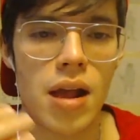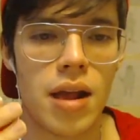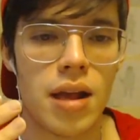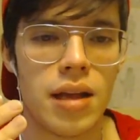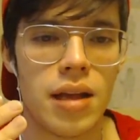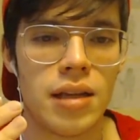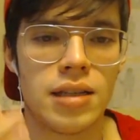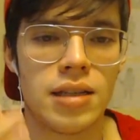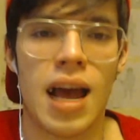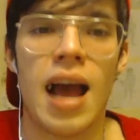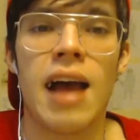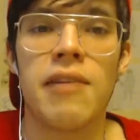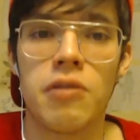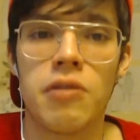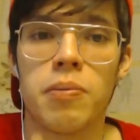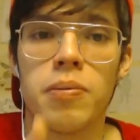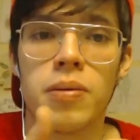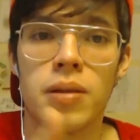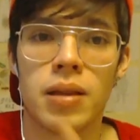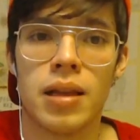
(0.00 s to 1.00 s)
is to have a
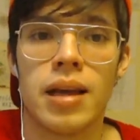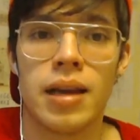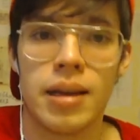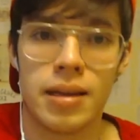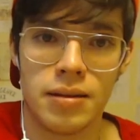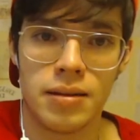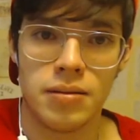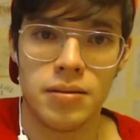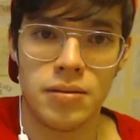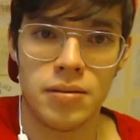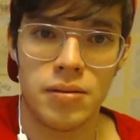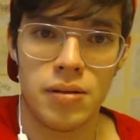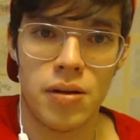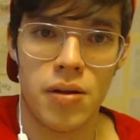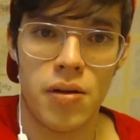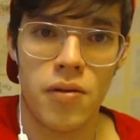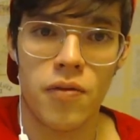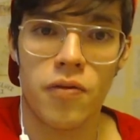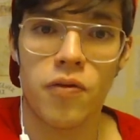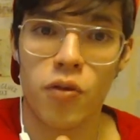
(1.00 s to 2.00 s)
plan
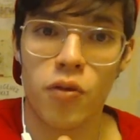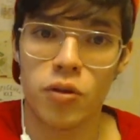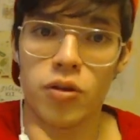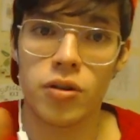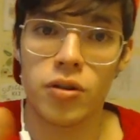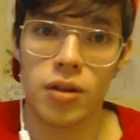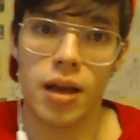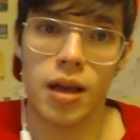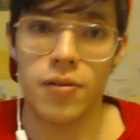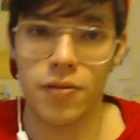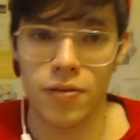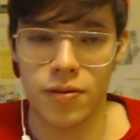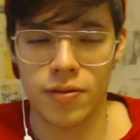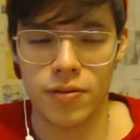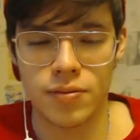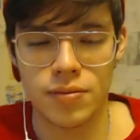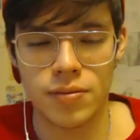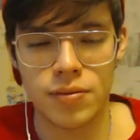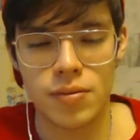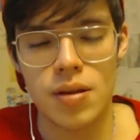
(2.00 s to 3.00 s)
for your life.
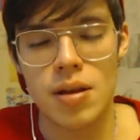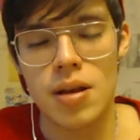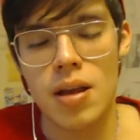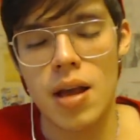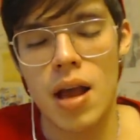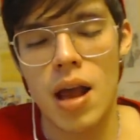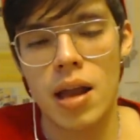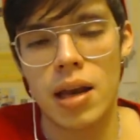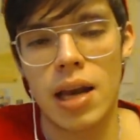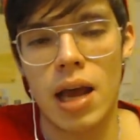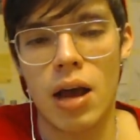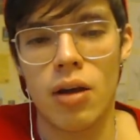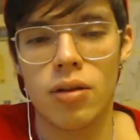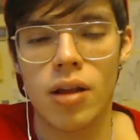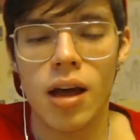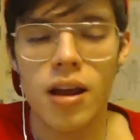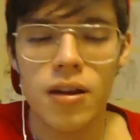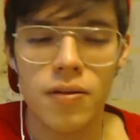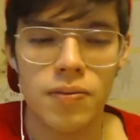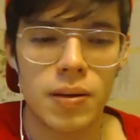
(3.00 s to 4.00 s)
Now, a
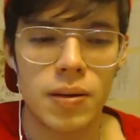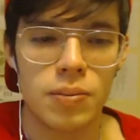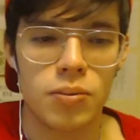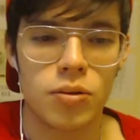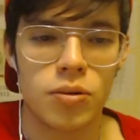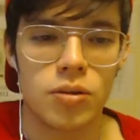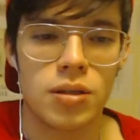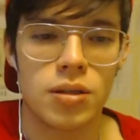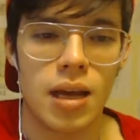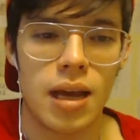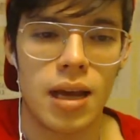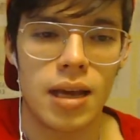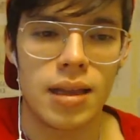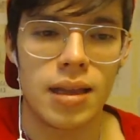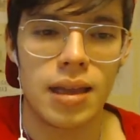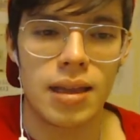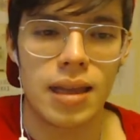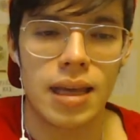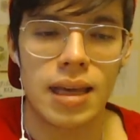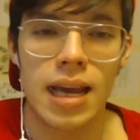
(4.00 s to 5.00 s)
lot of people say
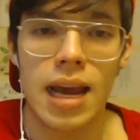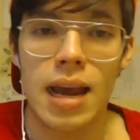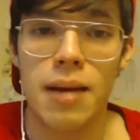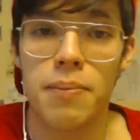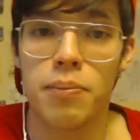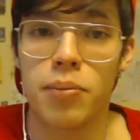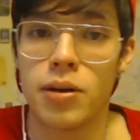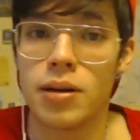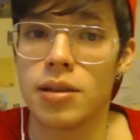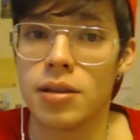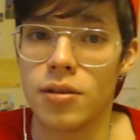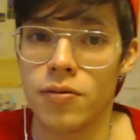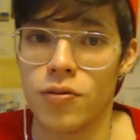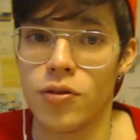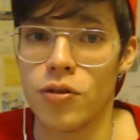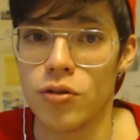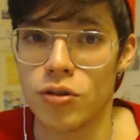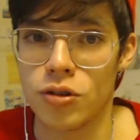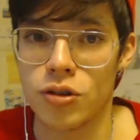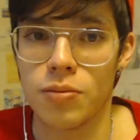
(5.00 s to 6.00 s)
that they can't predict the
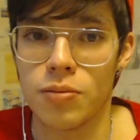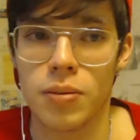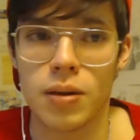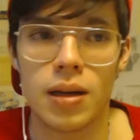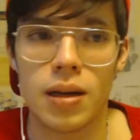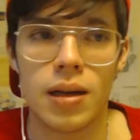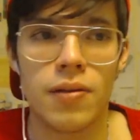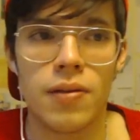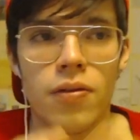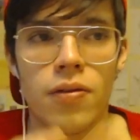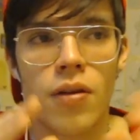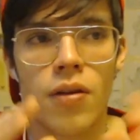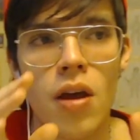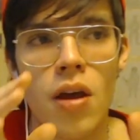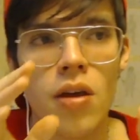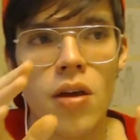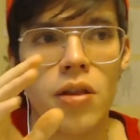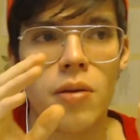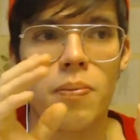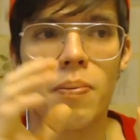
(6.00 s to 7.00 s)
future, but if
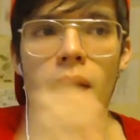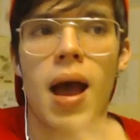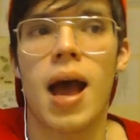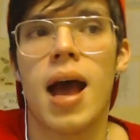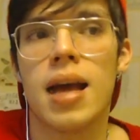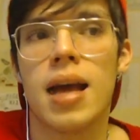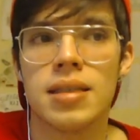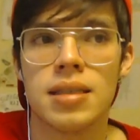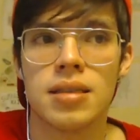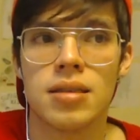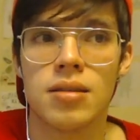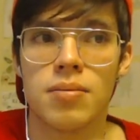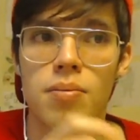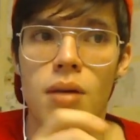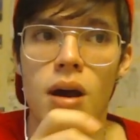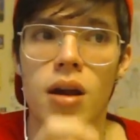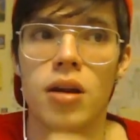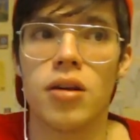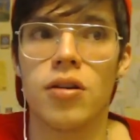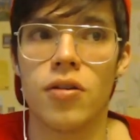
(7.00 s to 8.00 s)
the past is a
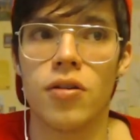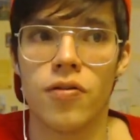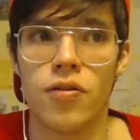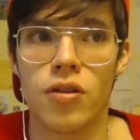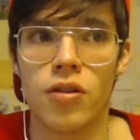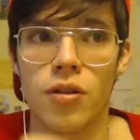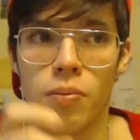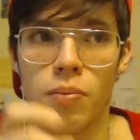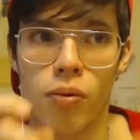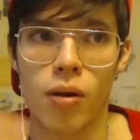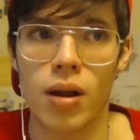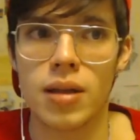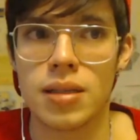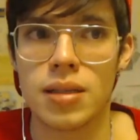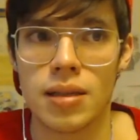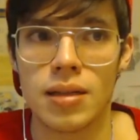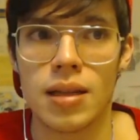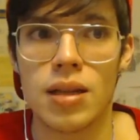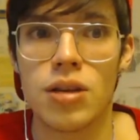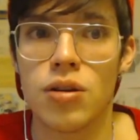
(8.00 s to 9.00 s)
moniker for the
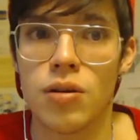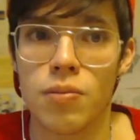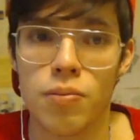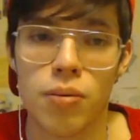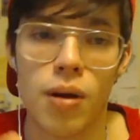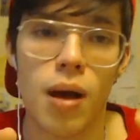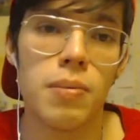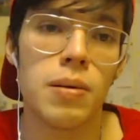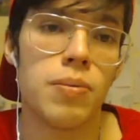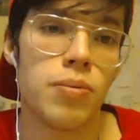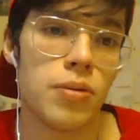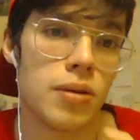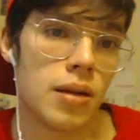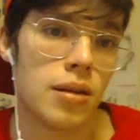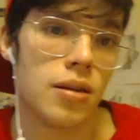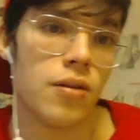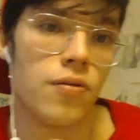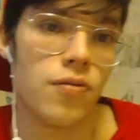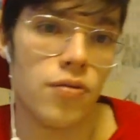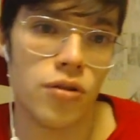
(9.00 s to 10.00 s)
present, then you can probably
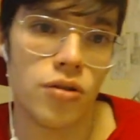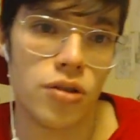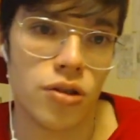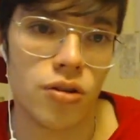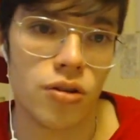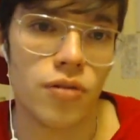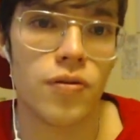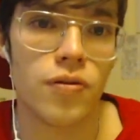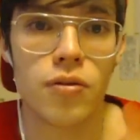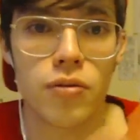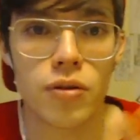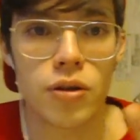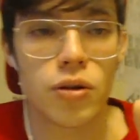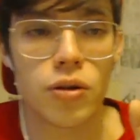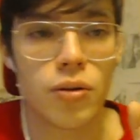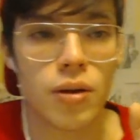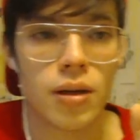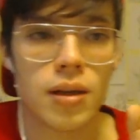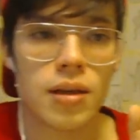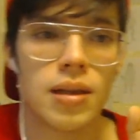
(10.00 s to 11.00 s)
predict the future. If you
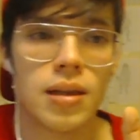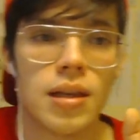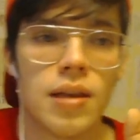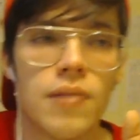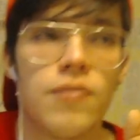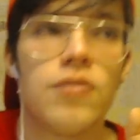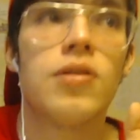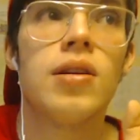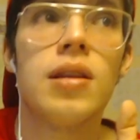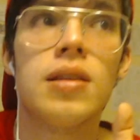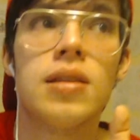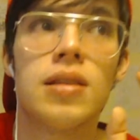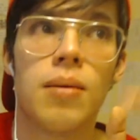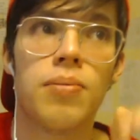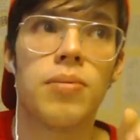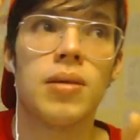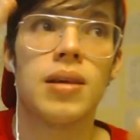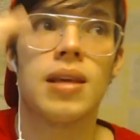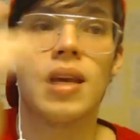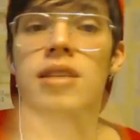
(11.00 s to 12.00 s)
did
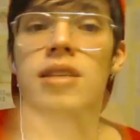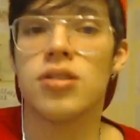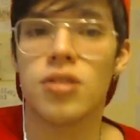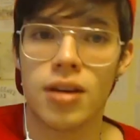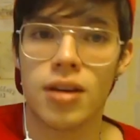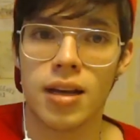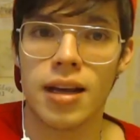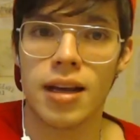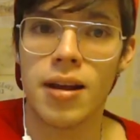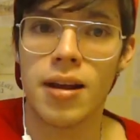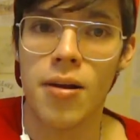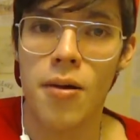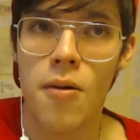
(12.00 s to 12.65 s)
something yesterday